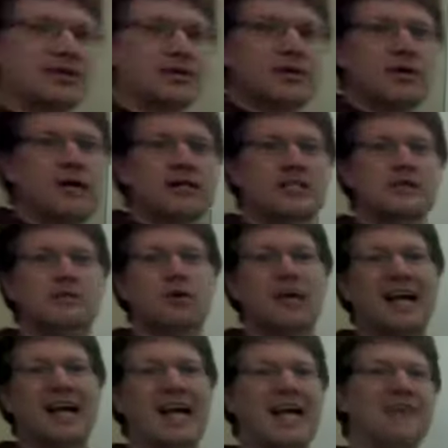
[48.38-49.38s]
across the
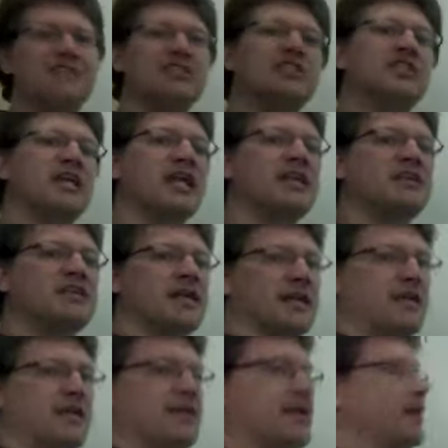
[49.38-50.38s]
board, I haven't changed
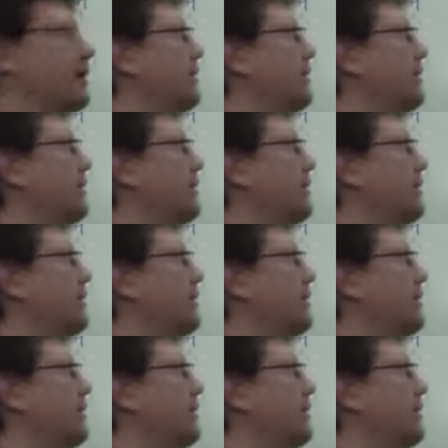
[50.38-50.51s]
anything.